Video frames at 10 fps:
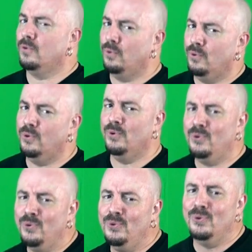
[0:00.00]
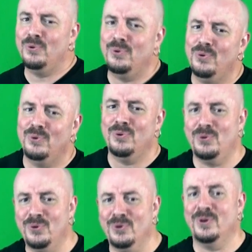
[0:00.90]
do do do do do do
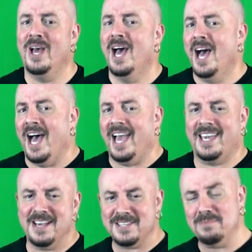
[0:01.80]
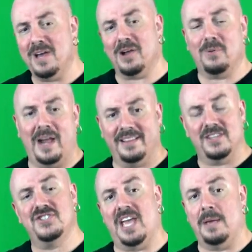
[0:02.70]
do do. I guess I'm not quite
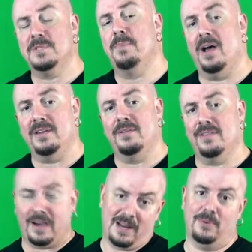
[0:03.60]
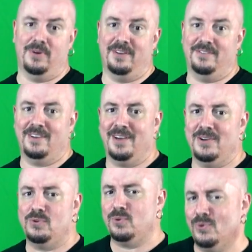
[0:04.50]
the James Bond you thought I was,
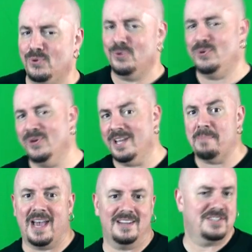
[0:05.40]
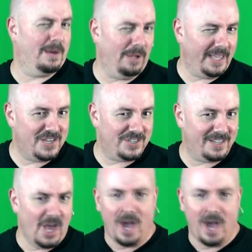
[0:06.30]
huh? Do do do. Am I a double agent?